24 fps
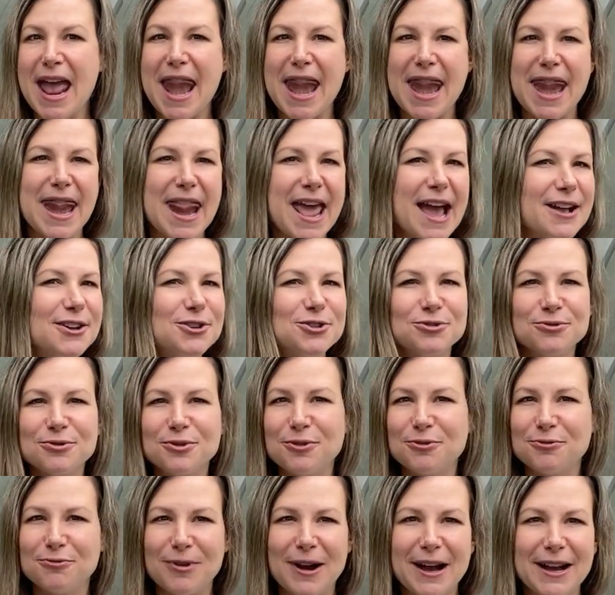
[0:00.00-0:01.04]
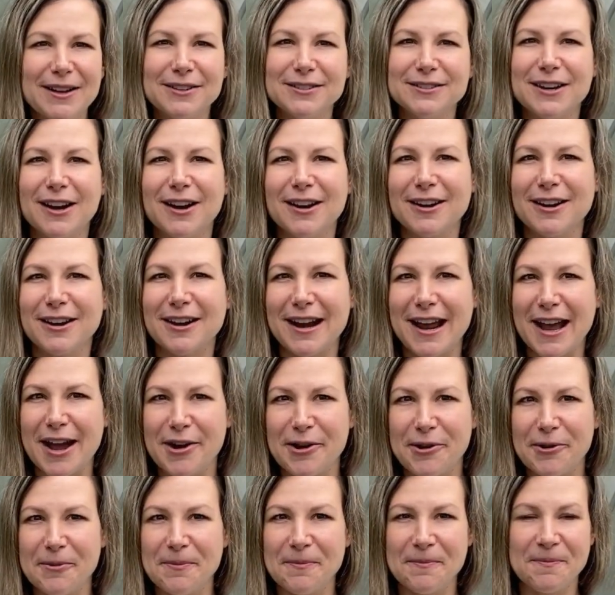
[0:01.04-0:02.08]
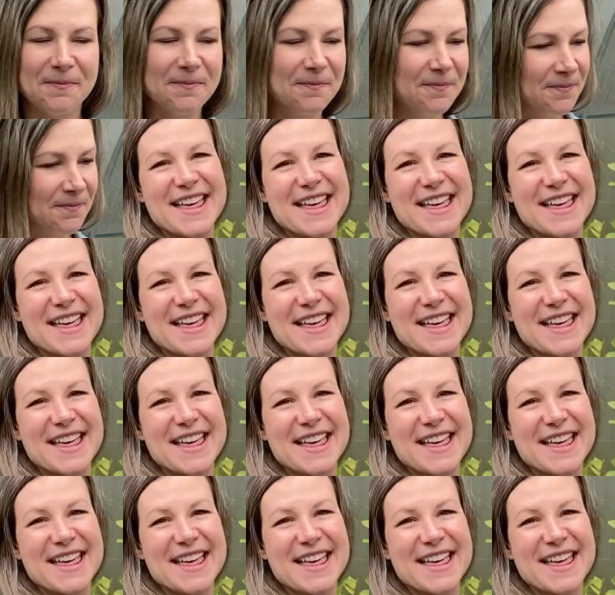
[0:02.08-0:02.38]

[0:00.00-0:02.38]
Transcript: natural wild garden at home.